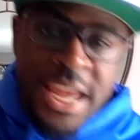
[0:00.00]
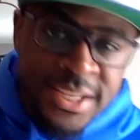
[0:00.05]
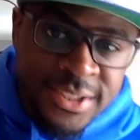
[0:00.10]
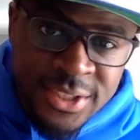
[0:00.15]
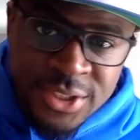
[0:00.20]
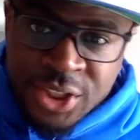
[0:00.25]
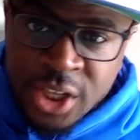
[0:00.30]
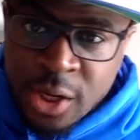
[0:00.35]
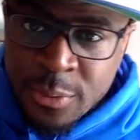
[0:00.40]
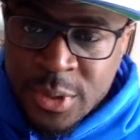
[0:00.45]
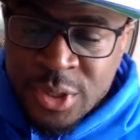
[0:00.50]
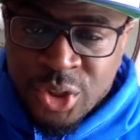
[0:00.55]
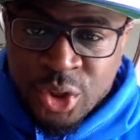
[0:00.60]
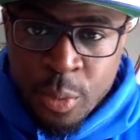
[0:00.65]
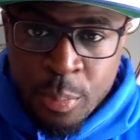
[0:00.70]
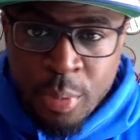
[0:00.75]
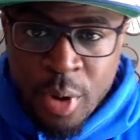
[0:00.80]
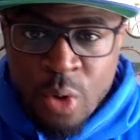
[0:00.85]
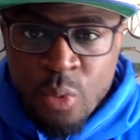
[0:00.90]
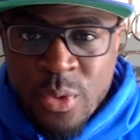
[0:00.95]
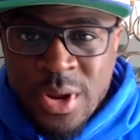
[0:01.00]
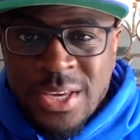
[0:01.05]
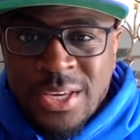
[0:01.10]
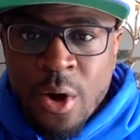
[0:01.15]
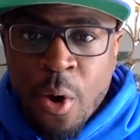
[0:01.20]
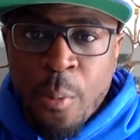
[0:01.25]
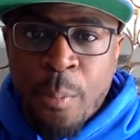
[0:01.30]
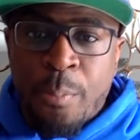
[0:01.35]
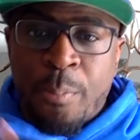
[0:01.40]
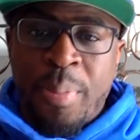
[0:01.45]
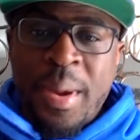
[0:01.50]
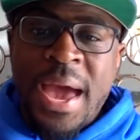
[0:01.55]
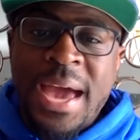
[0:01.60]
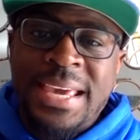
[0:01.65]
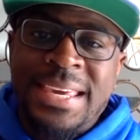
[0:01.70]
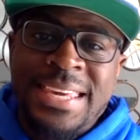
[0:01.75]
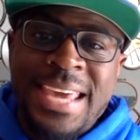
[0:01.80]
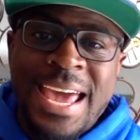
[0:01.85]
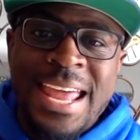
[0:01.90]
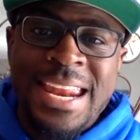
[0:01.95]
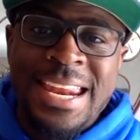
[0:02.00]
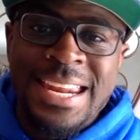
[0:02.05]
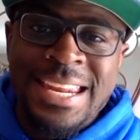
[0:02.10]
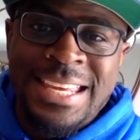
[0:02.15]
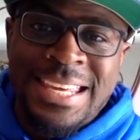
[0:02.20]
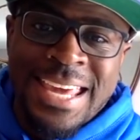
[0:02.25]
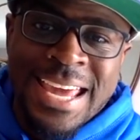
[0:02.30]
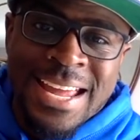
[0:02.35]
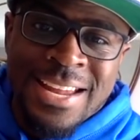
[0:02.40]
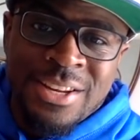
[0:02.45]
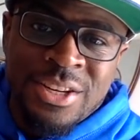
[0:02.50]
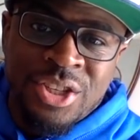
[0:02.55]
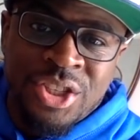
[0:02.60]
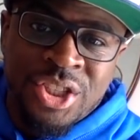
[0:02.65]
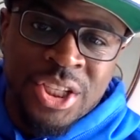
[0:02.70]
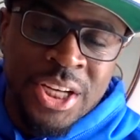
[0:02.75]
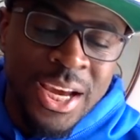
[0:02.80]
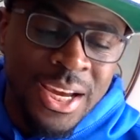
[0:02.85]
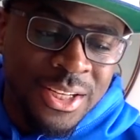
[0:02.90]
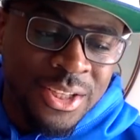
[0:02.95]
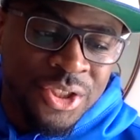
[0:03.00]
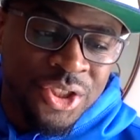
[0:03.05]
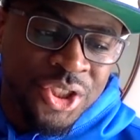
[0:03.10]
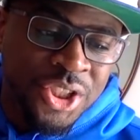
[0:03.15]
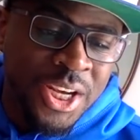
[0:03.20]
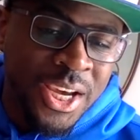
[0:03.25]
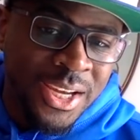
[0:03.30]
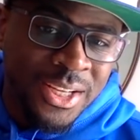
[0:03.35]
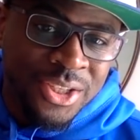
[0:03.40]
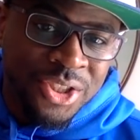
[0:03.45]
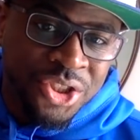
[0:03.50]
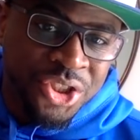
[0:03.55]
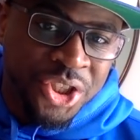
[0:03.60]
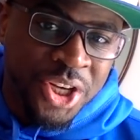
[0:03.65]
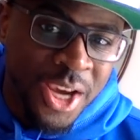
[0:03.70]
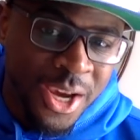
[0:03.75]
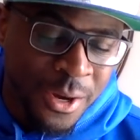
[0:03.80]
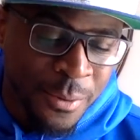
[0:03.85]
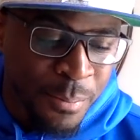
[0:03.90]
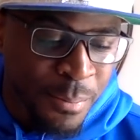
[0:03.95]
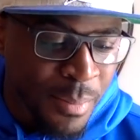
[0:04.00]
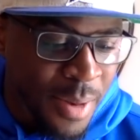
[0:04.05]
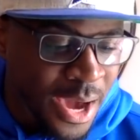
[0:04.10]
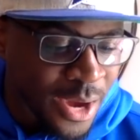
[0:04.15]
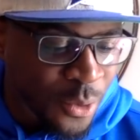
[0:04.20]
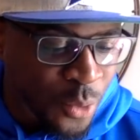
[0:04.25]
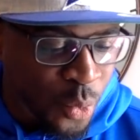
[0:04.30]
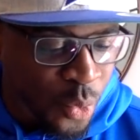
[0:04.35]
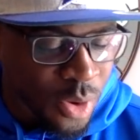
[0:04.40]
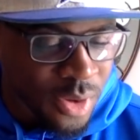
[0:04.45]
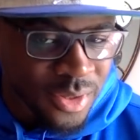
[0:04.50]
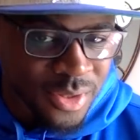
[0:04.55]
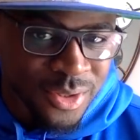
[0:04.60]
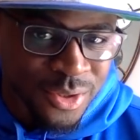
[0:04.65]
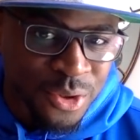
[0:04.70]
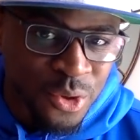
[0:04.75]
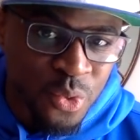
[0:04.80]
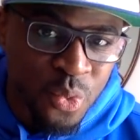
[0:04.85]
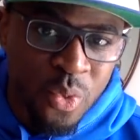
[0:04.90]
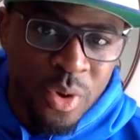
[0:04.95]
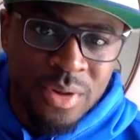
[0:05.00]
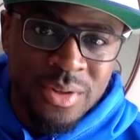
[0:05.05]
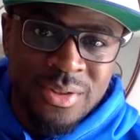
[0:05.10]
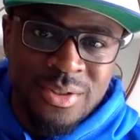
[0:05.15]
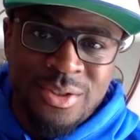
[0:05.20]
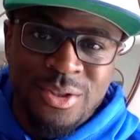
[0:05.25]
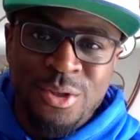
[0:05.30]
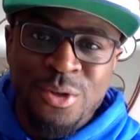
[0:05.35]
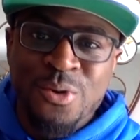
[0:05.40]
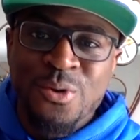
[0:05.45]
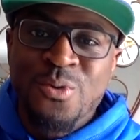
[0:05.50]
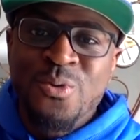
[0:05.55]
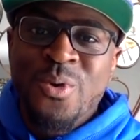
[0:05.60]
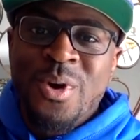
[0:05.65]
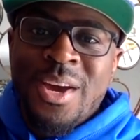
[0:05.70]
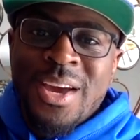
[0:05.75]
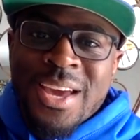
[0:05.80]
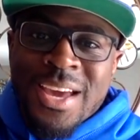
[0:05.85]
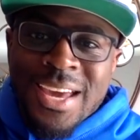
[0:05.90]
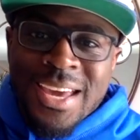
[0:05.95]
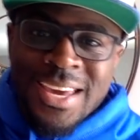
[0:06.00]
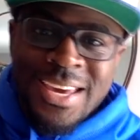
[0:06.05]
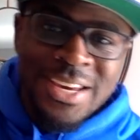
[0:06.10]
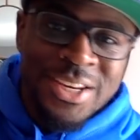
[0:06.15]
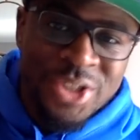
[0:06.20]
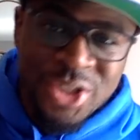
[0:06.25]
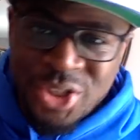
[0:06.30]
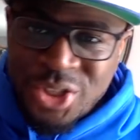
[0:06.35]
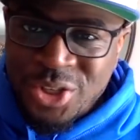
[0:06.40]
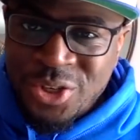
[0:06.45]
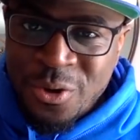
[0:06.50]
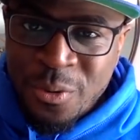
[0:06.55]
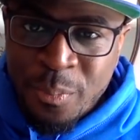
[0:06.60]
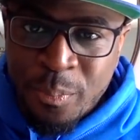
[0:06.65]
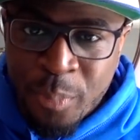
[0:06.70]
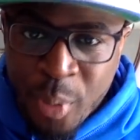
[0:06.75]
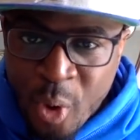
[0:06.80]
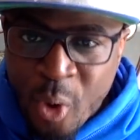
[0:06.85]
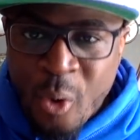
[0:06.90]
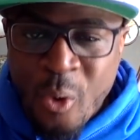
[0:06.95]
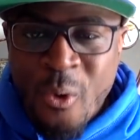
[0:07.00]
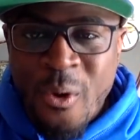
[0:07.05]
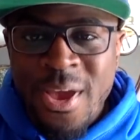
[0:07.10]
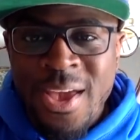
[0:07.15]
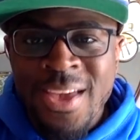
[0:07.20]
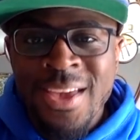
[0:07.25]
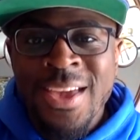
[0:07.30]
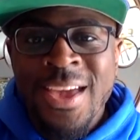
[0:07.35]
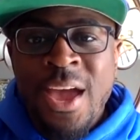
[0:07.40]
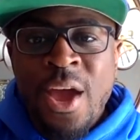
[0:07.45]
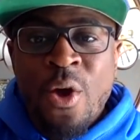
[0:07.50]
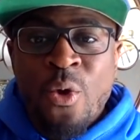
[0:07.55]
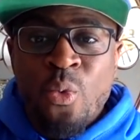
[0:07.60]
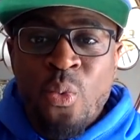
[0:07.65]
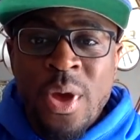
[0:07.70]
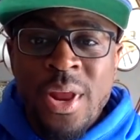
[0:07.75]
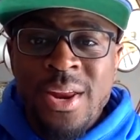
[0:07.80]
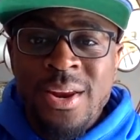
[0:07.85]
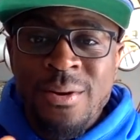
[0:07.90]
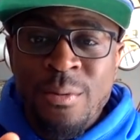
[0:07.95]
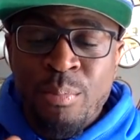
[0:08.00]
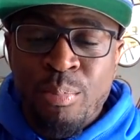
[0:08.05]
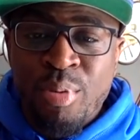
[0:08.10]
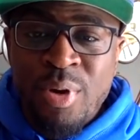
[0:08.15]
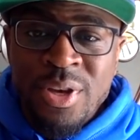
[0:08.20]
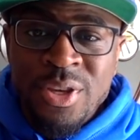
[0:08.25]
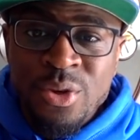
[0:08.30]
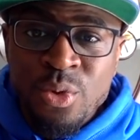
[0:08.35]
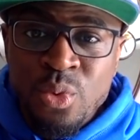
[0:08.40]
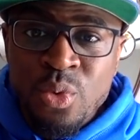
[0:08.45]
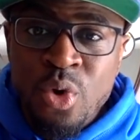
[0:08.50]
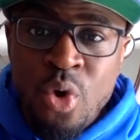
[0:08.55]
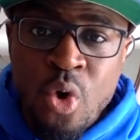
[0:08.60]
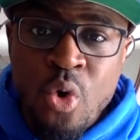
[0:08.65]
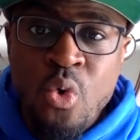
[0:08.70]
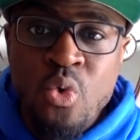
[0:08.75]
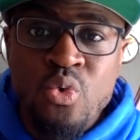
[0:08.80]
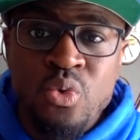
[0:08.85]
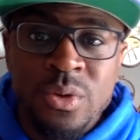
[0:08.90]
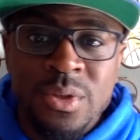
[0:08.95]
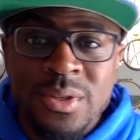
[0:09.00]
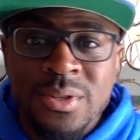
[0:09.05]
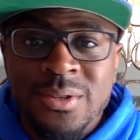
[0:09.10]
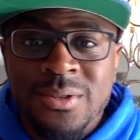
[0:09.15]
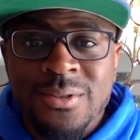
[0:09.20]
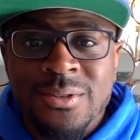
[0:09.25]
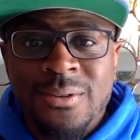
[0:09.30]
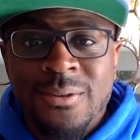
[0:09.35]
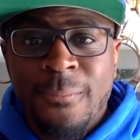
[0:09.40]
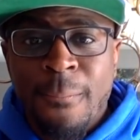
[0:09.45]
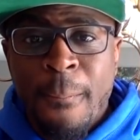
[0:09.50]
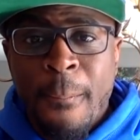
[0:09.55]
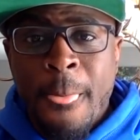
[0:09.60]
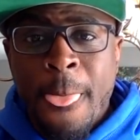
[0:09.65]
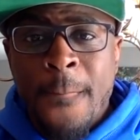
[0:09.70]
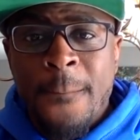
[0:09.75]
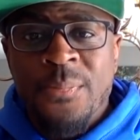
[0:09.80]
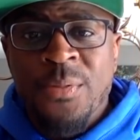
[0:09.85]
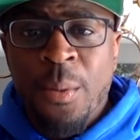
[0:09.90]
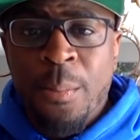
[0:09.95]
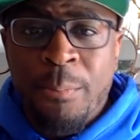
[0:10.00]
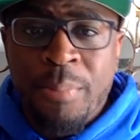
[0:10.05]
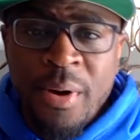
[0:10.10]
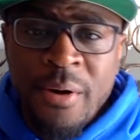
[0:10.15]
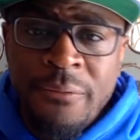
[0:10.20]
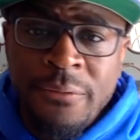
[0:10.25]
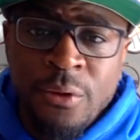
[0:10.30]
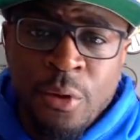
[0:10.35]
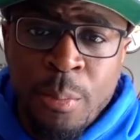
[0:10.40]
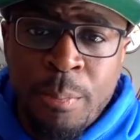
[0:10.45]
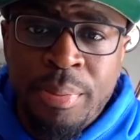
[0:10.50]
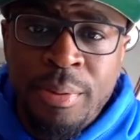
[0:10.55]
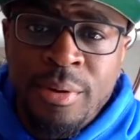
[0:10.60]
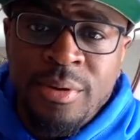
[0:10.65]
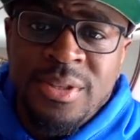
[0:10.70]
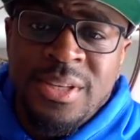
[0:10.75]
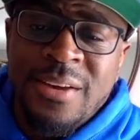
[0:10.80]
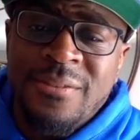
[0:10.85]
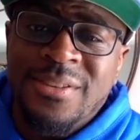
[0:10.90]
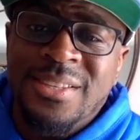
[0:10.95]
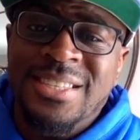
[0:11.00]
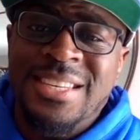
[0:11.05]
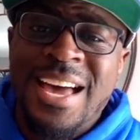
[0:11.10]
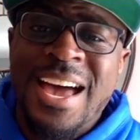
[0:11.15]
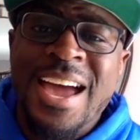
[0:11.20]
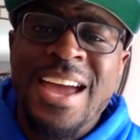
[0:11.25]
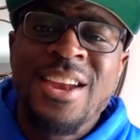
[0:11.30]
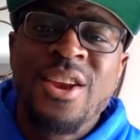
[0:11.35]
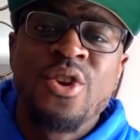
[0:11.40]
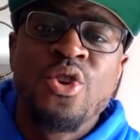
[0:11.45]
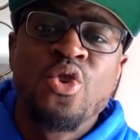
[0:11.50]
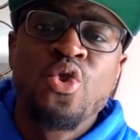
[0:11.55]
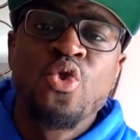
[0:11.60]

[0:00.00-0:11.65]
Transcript: and gentlemen, it's your boy Rico back at it again. Check, check, check. Mic 1212. It's your boy ready to bring you news. The Buffalo Bills have signed